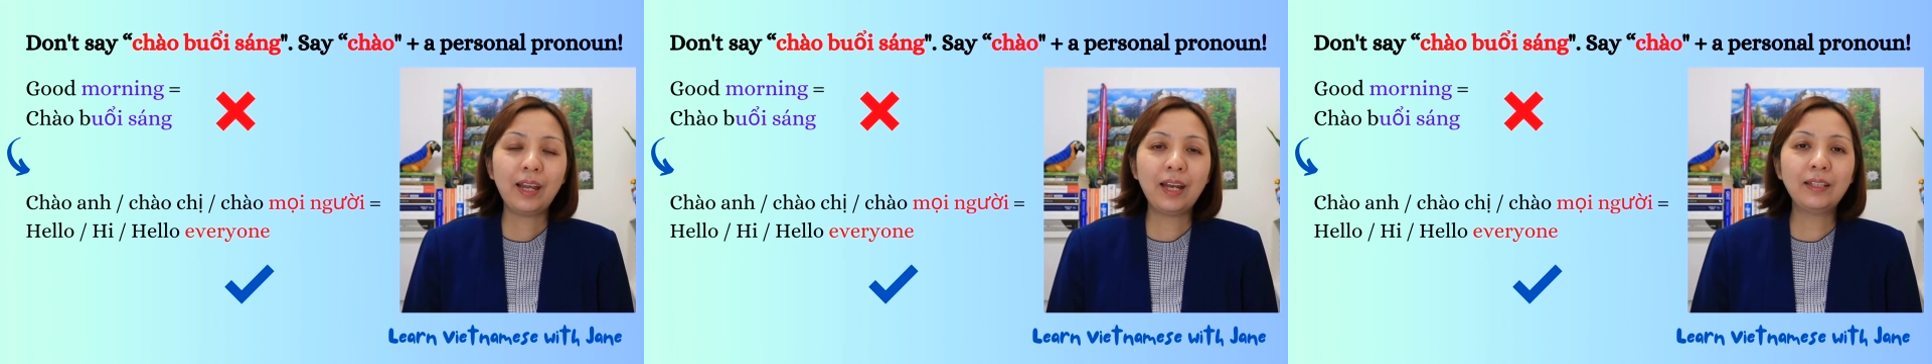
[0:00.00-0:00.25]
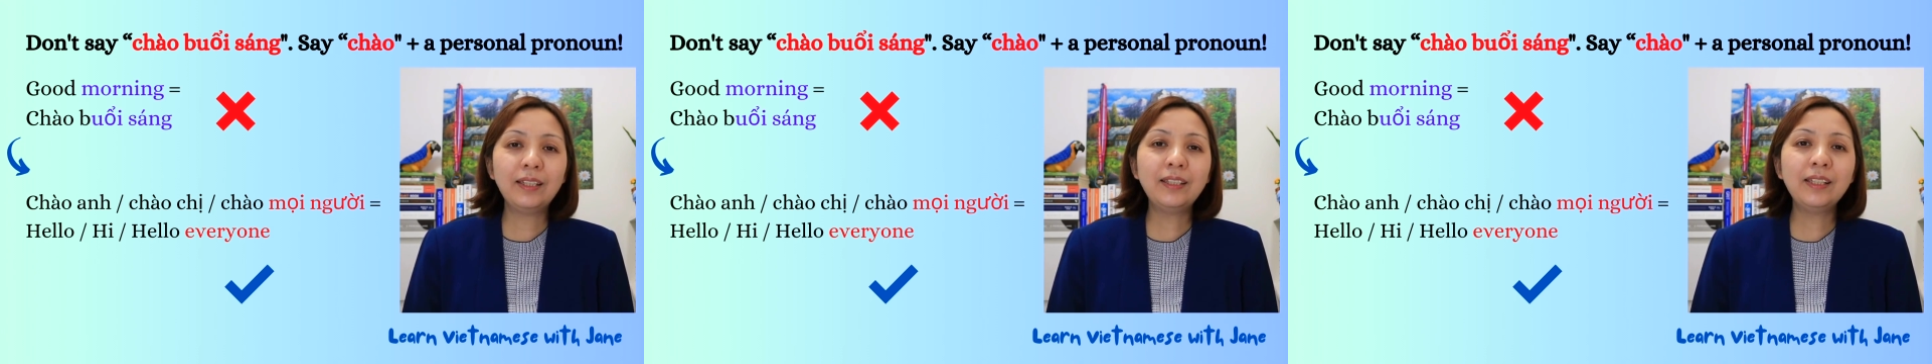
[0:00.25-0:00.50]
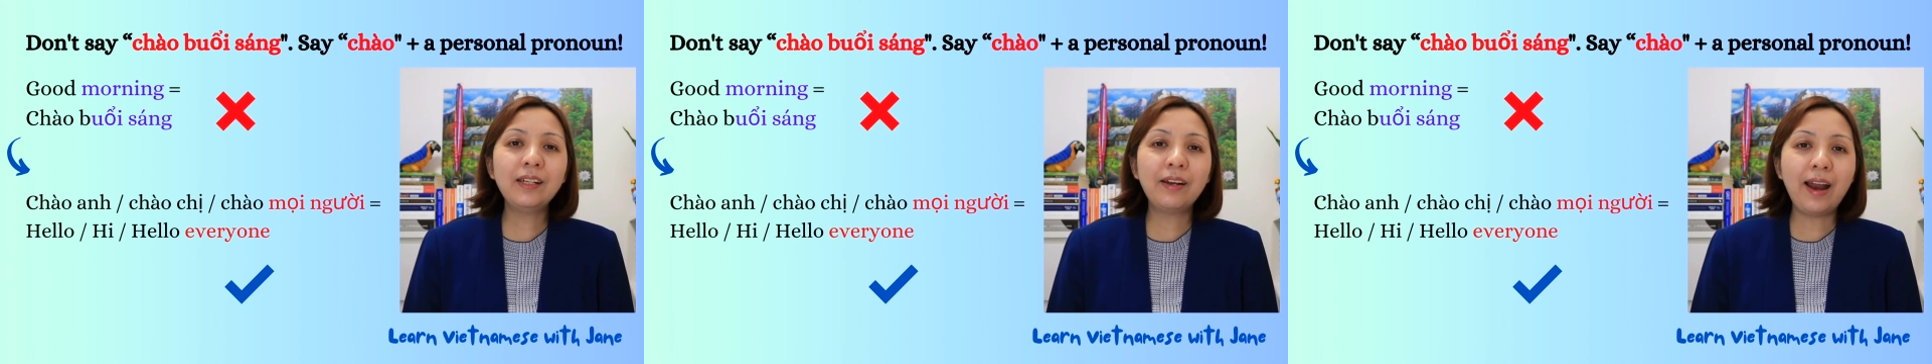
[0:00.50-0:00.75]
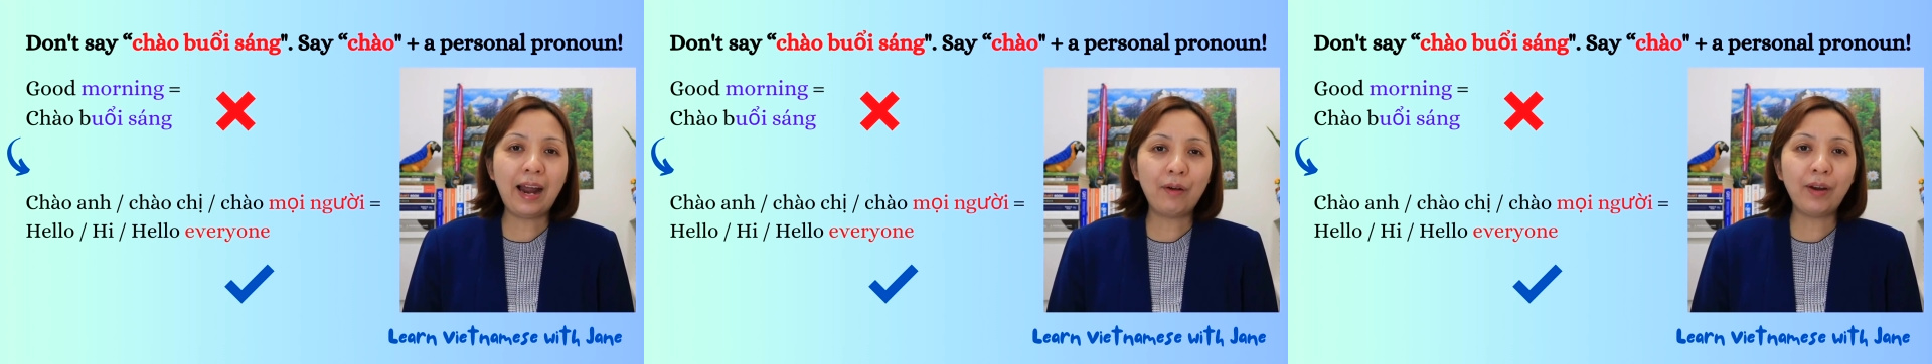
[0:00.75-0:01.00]
And this is a
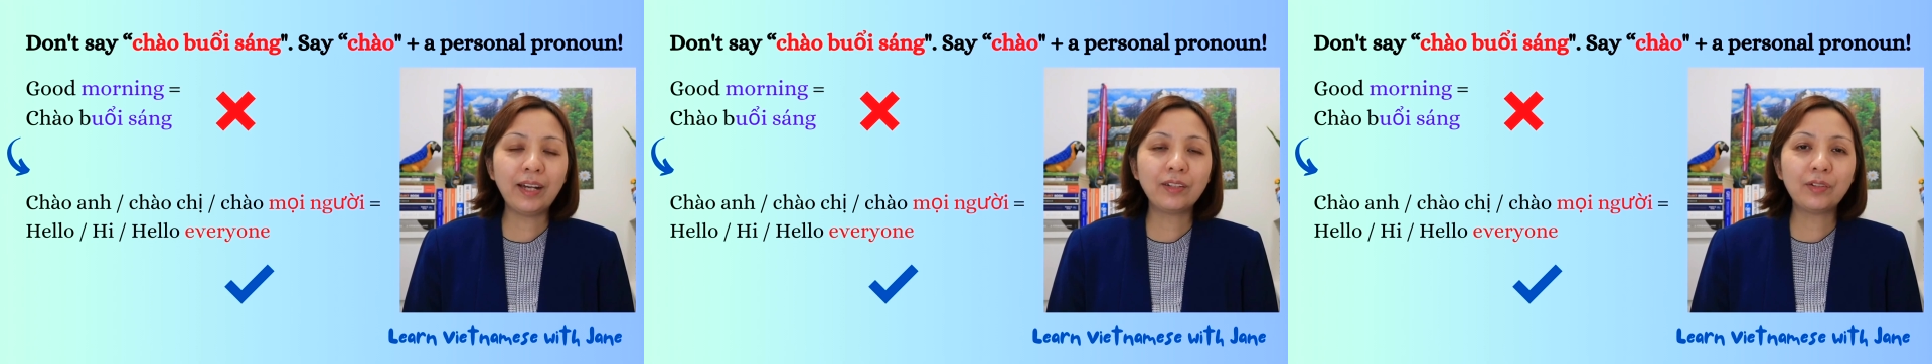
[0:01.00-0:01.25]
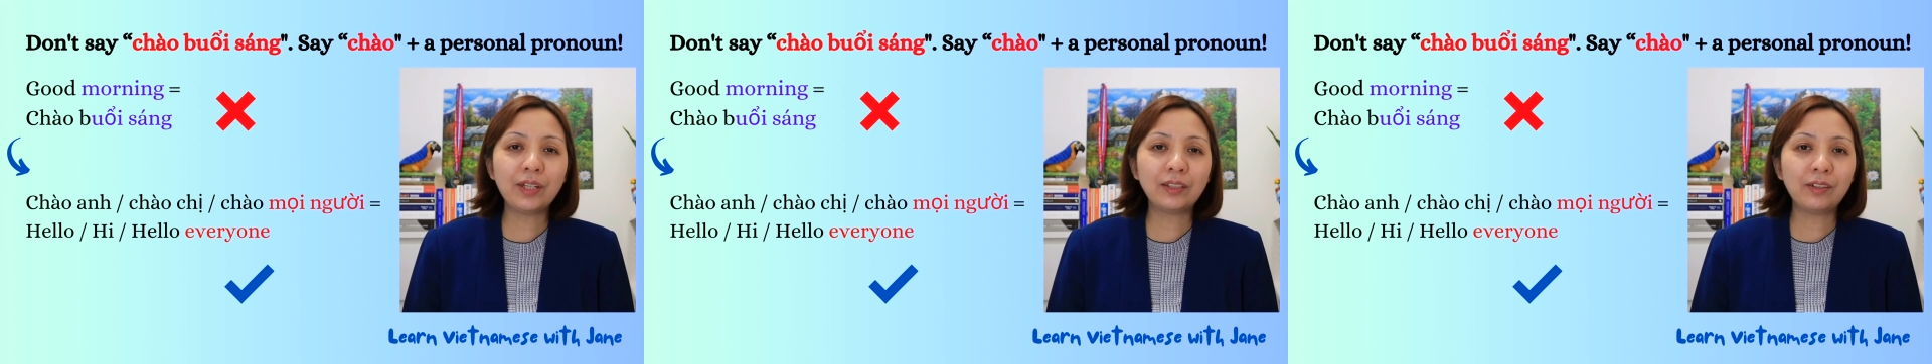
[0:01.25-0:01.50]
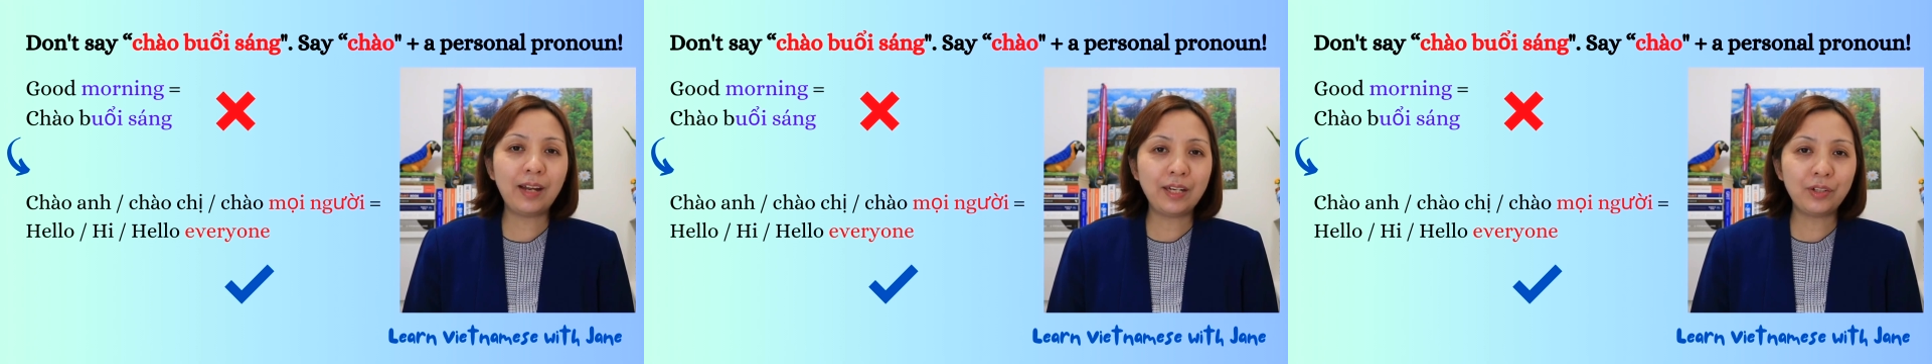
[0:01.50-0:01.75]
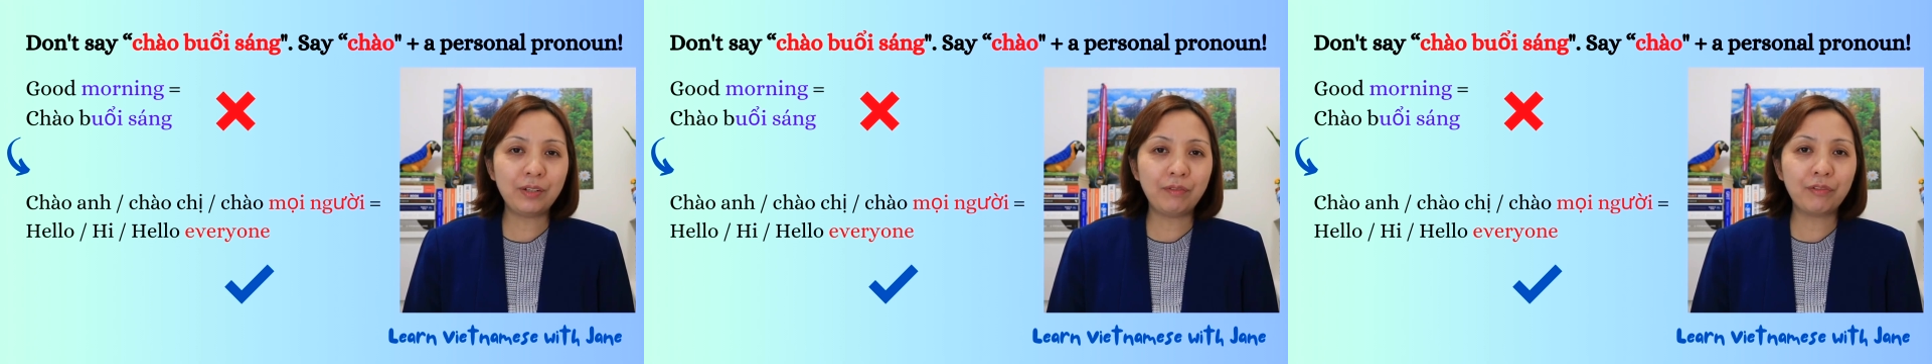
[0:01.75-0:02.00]
direct
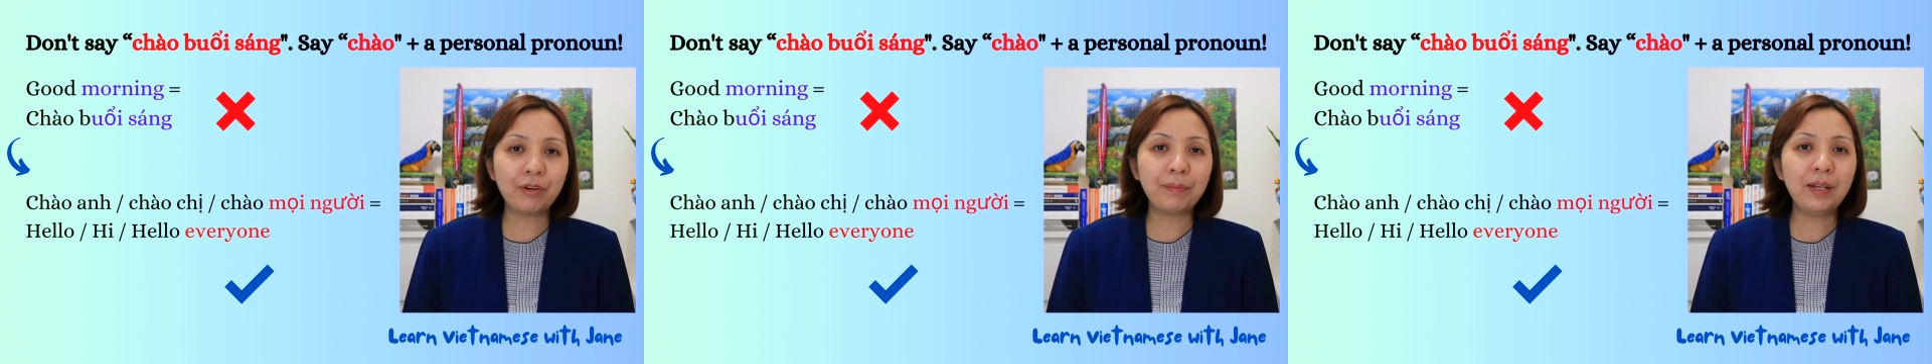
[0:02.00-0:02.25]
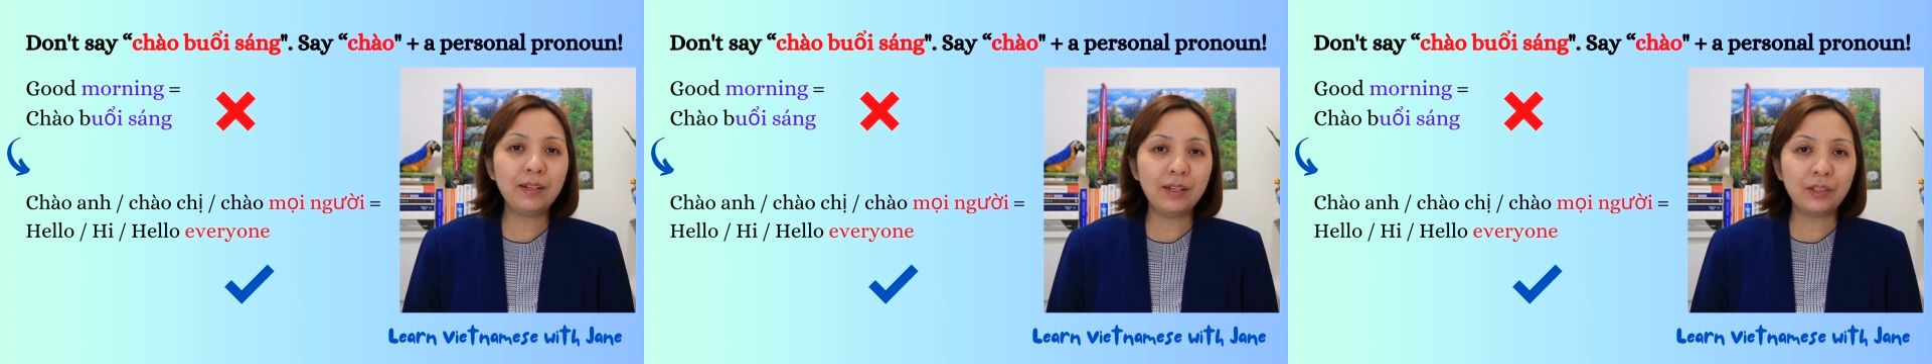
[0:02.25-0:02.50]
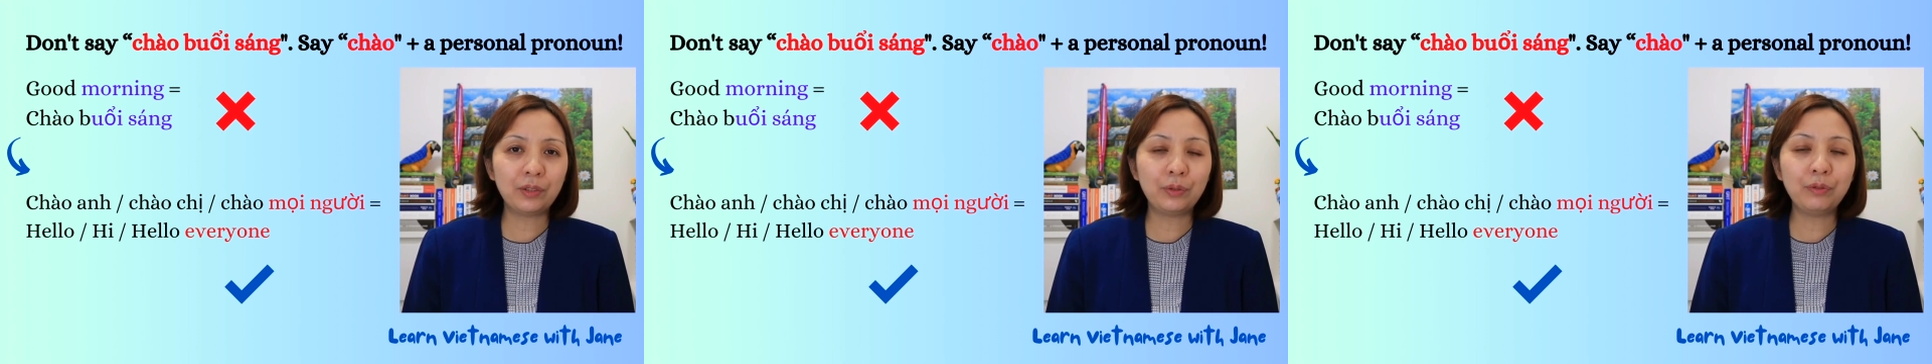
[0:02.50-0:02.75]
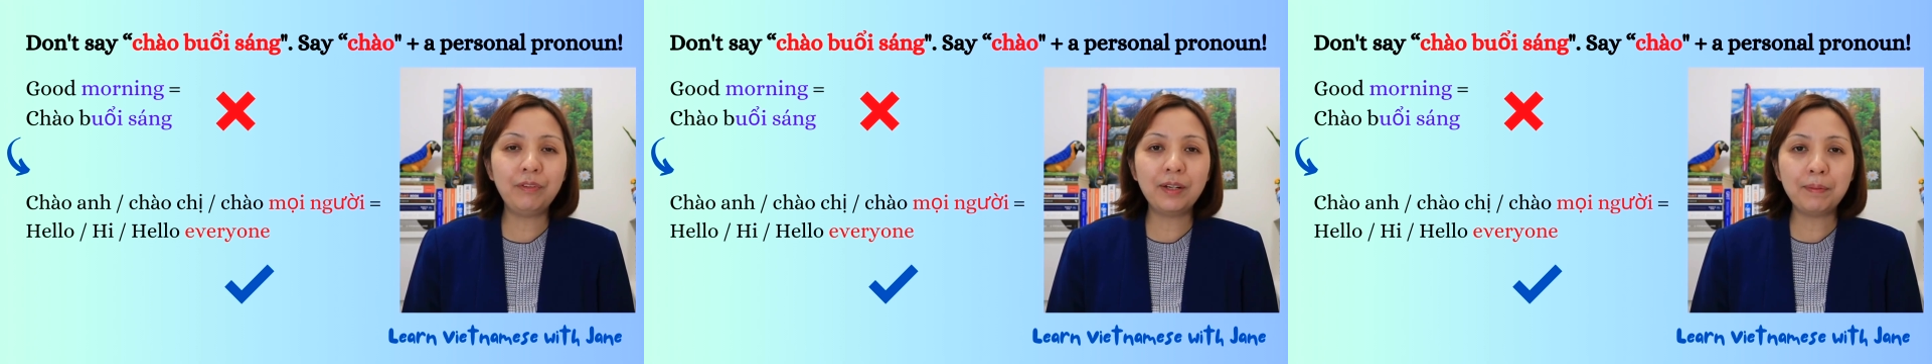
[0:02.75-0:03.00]
translation from English
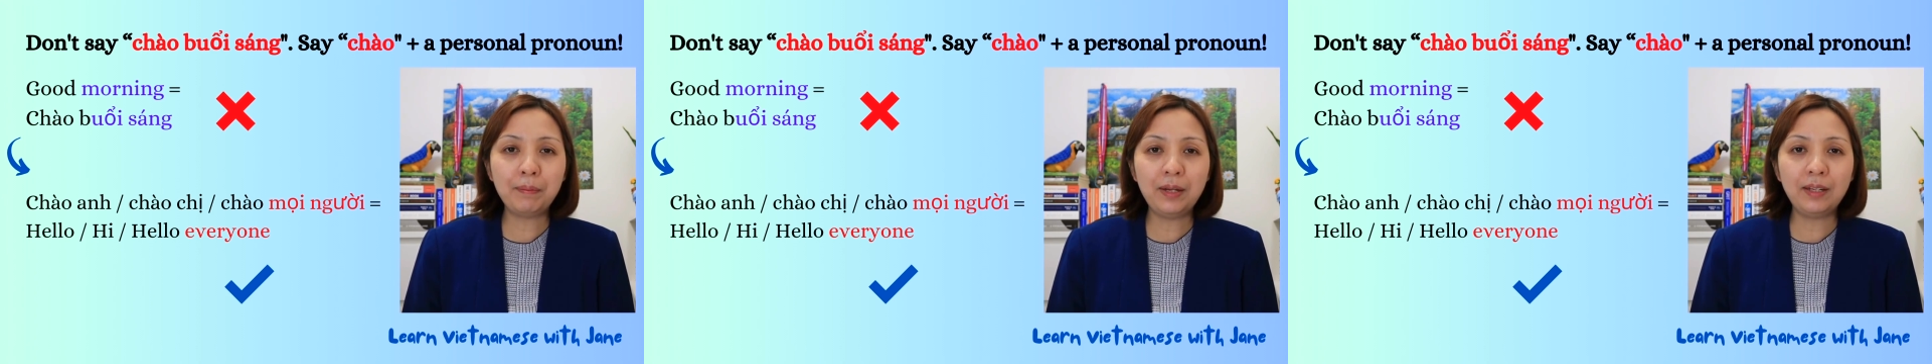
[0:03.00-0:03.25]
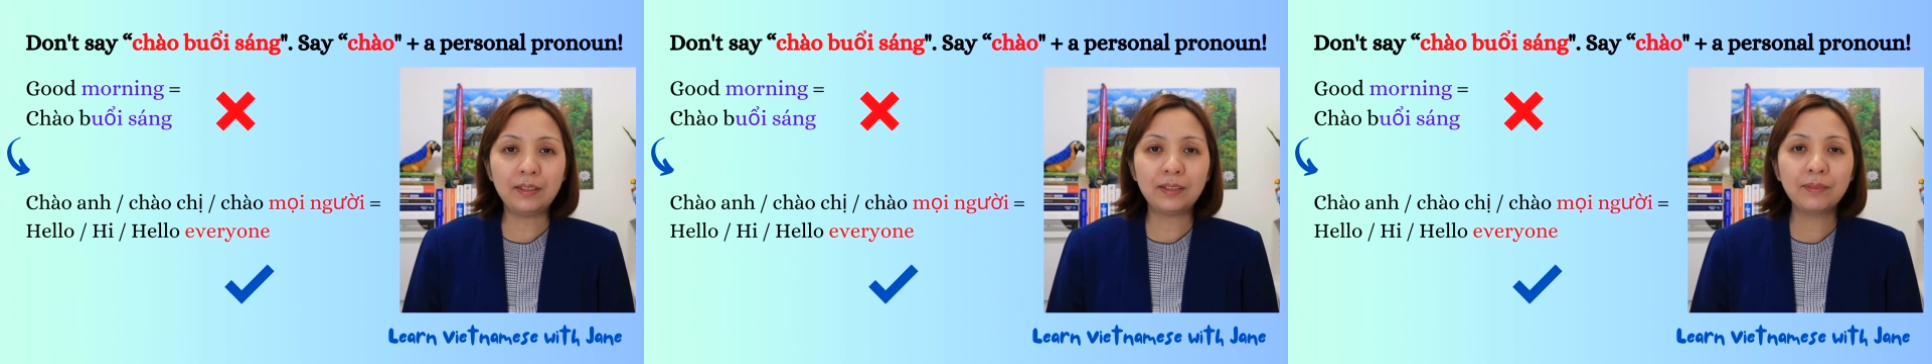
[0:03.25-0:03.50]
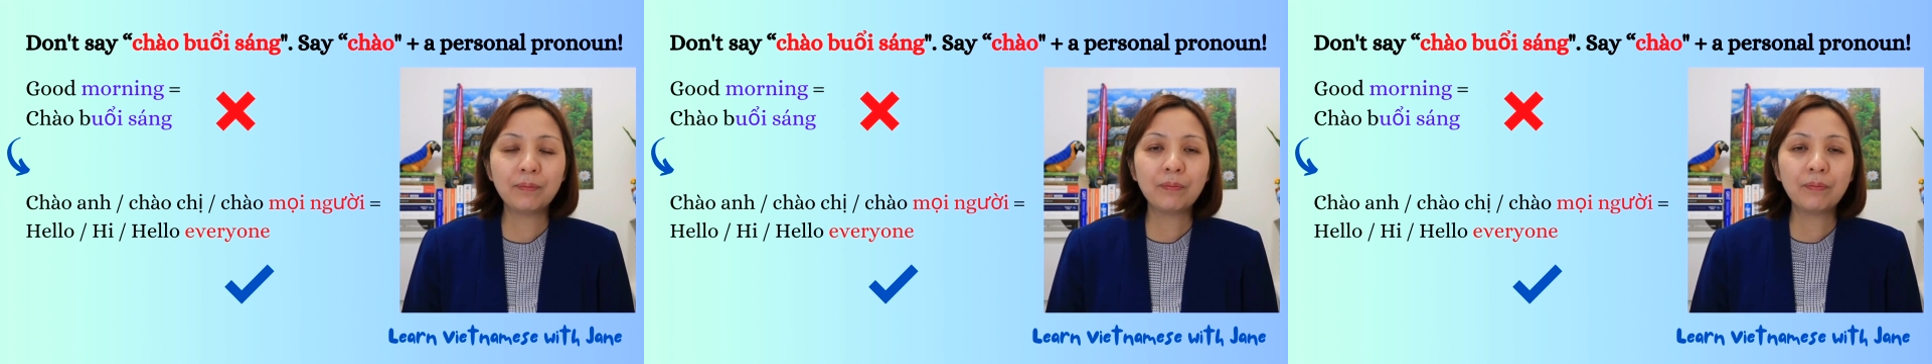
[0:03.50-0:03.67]
to Vietnamese.